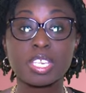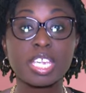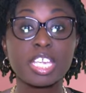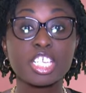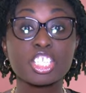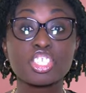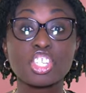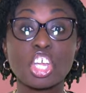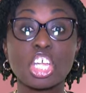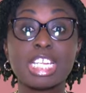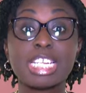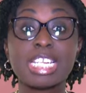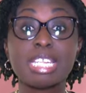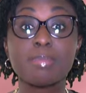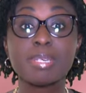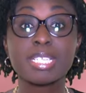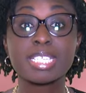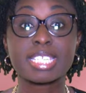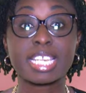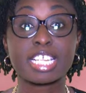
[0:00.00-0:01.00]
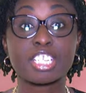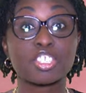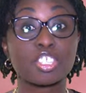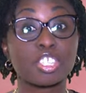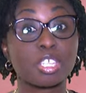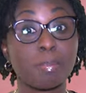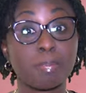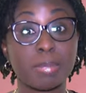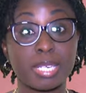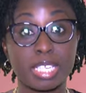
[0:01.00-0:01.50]
is not limited to
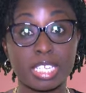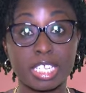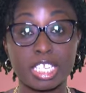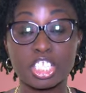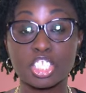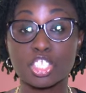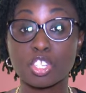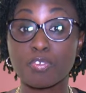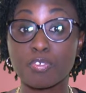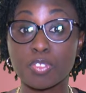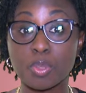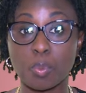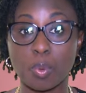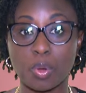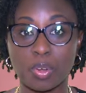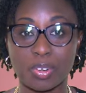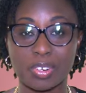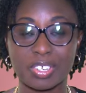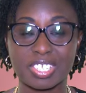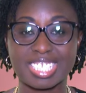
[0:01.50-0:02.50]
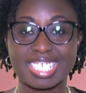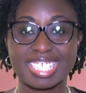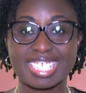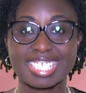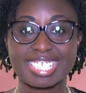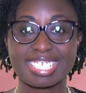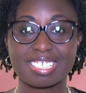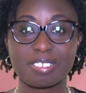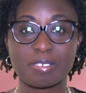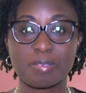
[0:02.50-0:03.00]
the meanings of the words.